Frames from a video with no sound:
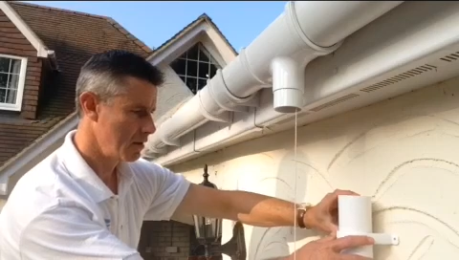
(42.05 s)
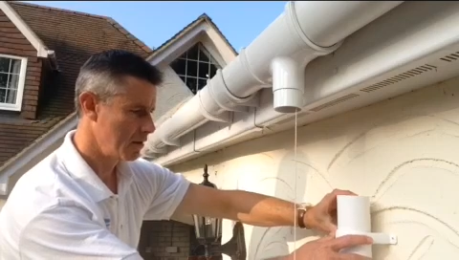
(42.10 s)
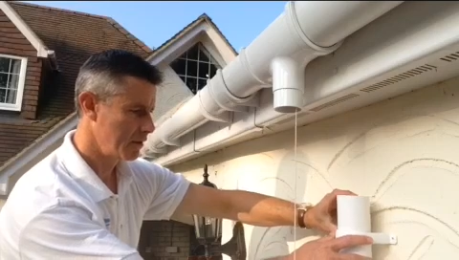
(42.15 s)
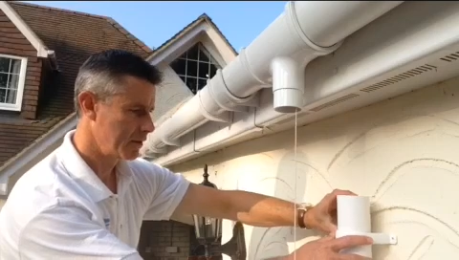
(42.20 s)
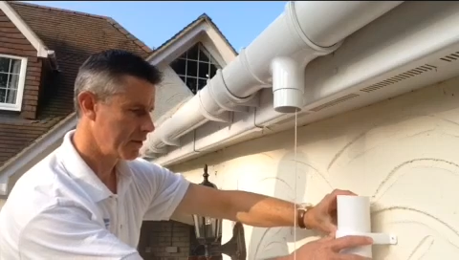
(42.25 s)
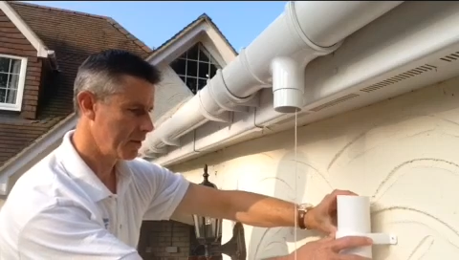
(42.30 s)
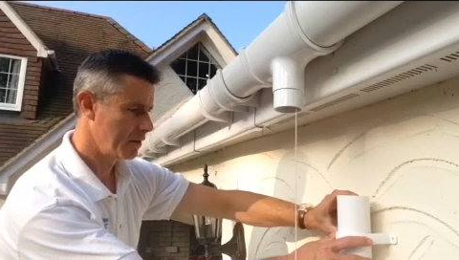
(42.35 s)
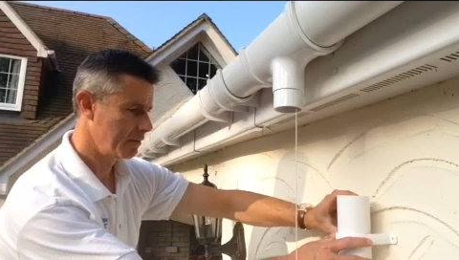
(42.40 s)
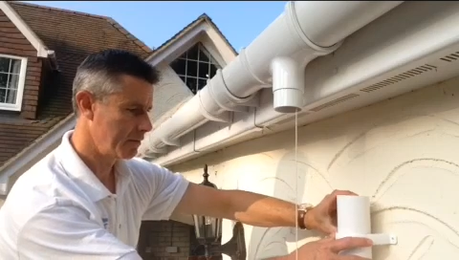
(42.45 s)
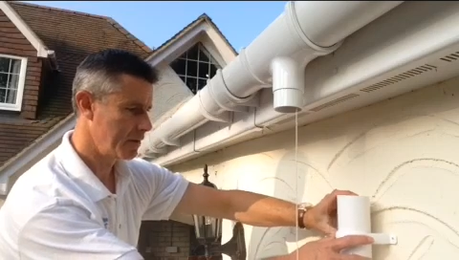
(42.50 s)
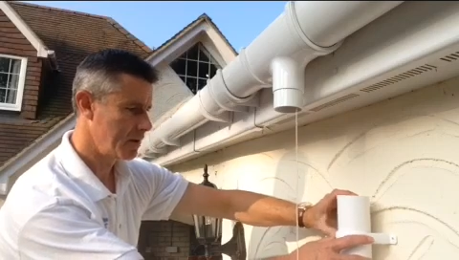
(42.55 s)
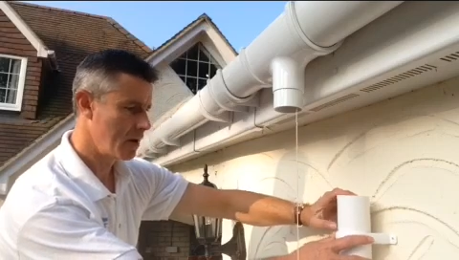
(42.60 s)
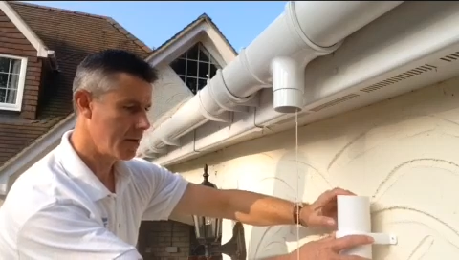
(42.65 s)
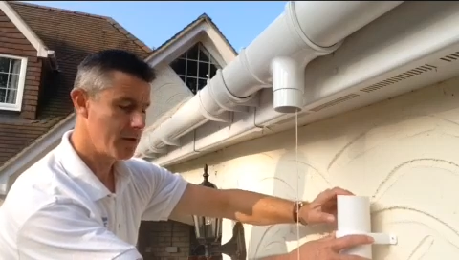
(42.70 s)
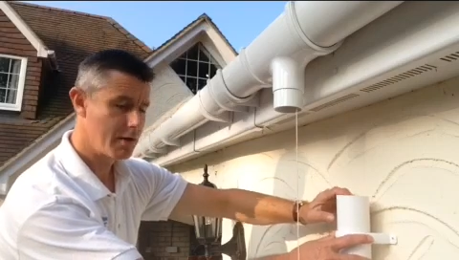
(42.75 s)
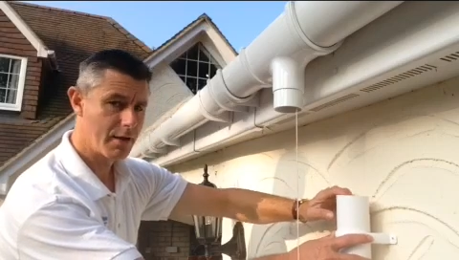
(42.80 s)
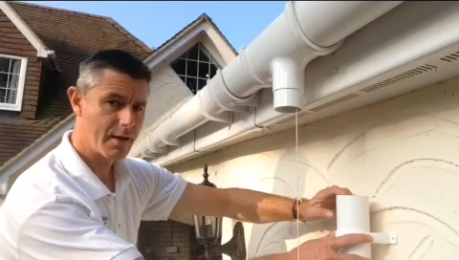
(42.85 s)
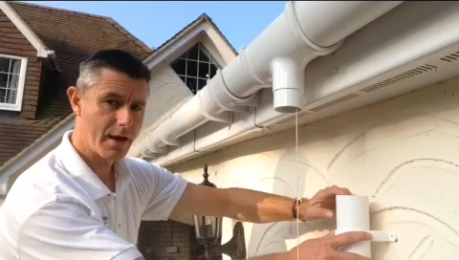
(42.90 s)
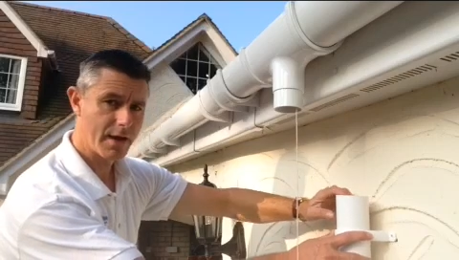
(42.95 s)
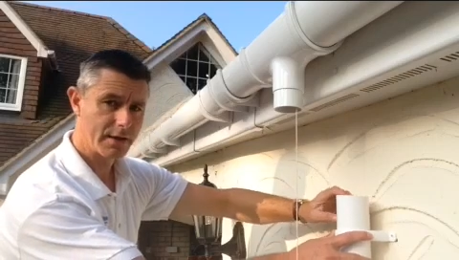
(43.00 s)
so that we know
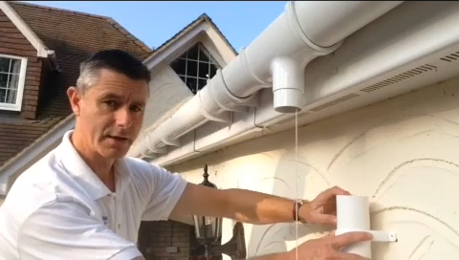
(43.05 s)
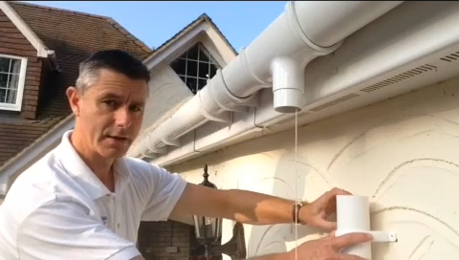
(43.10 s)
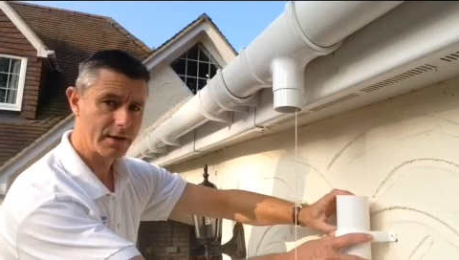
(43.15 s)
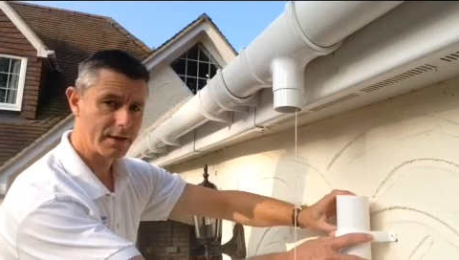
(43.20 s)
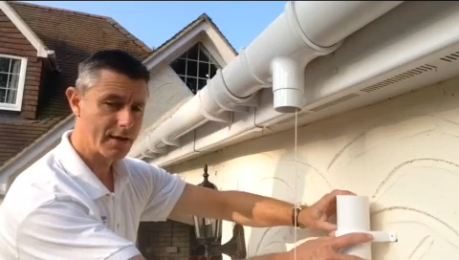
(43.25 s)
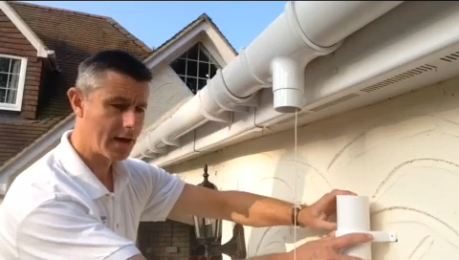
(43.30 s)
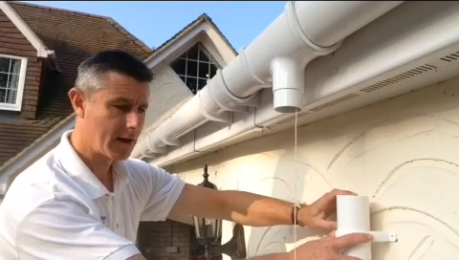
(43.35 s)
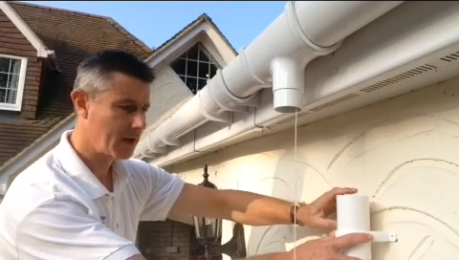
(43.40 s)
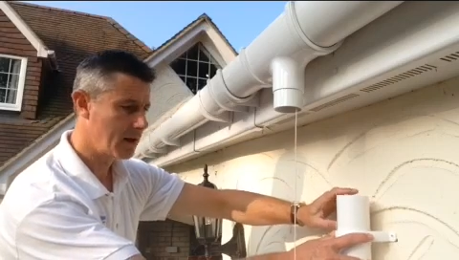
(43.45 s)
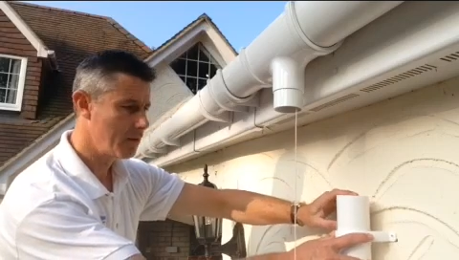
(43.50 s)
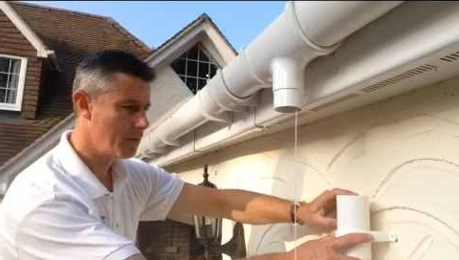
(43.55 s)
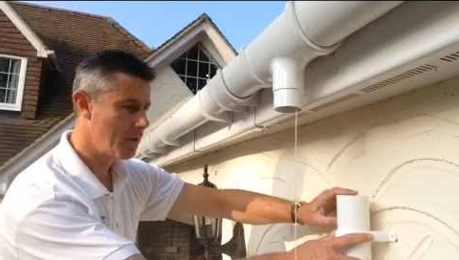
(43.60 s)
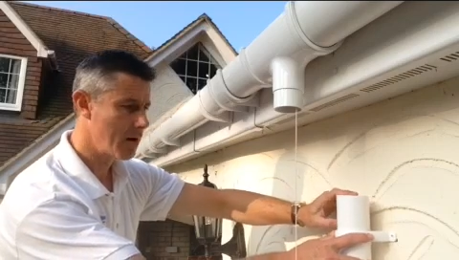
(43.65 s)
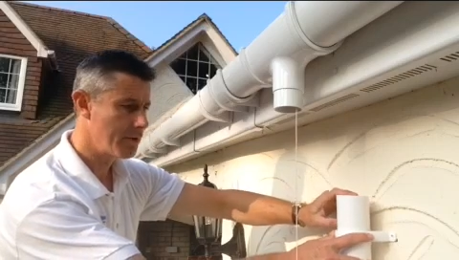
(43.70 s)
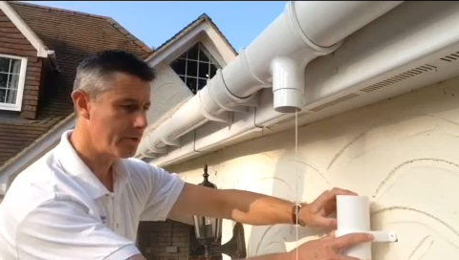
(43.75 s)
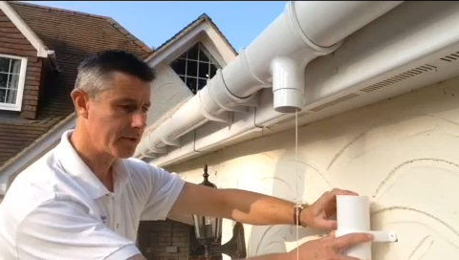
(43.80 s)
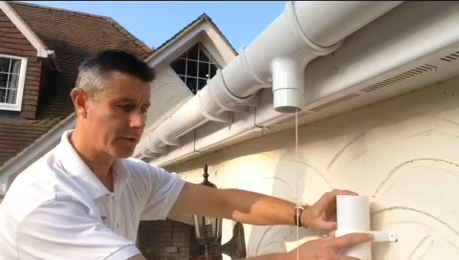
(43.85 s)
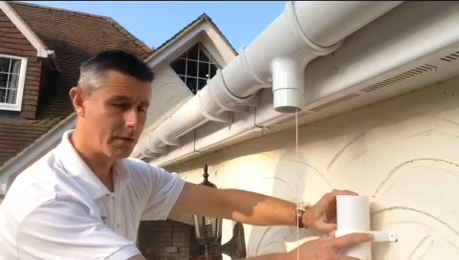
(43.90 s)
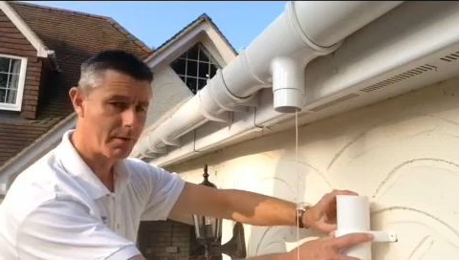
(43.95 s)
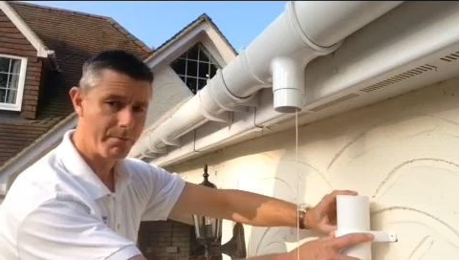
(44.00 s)
that that's exactly where
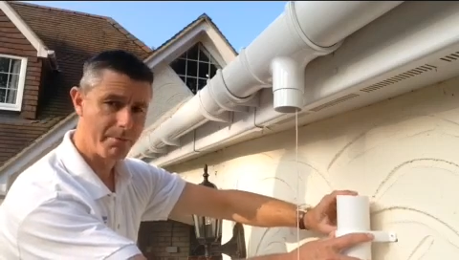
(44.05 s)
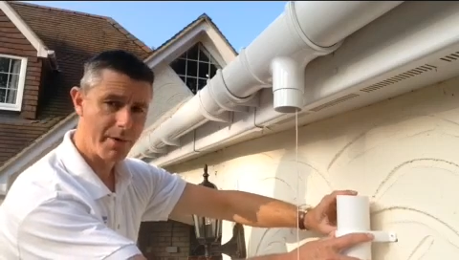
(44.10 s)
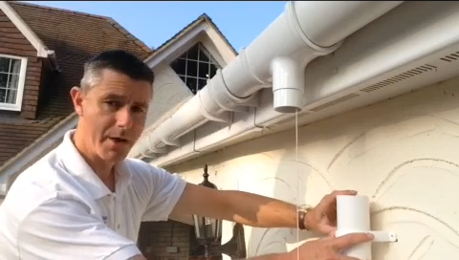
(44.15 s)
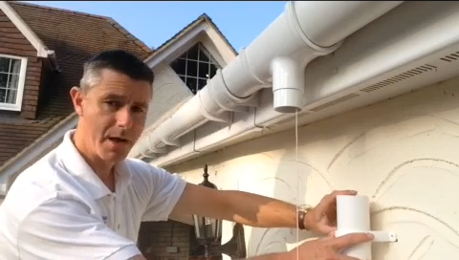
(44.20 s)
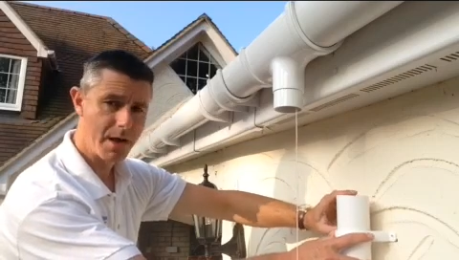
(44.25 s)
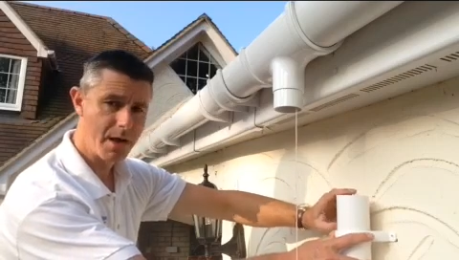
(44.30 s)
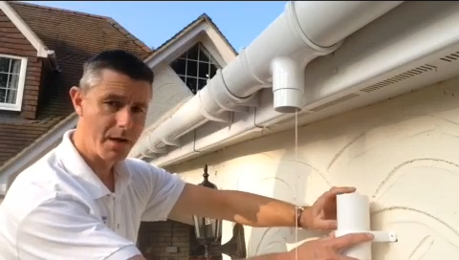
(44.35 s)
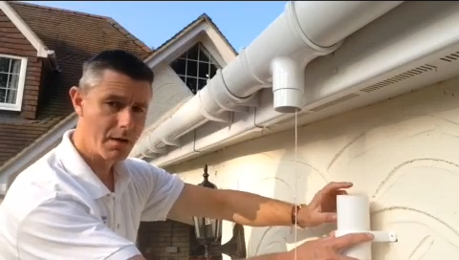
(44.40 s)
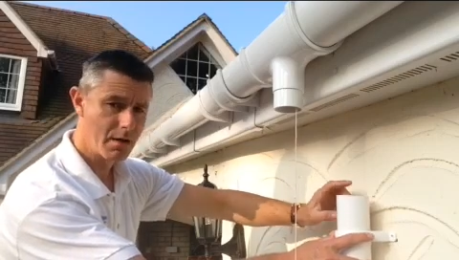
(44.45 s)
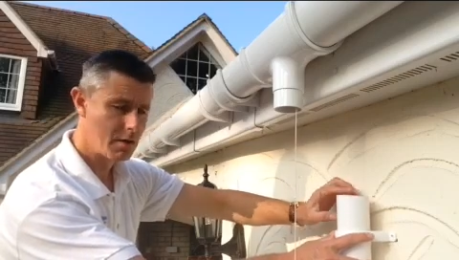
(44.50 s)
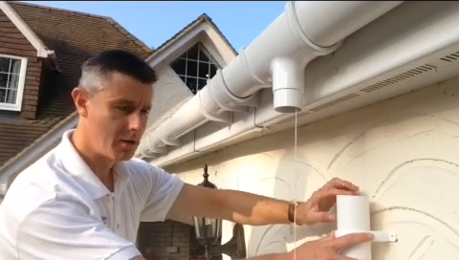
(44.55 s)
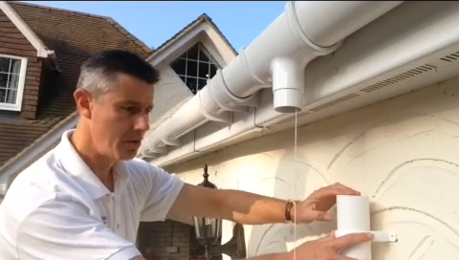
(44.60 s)
it's going to be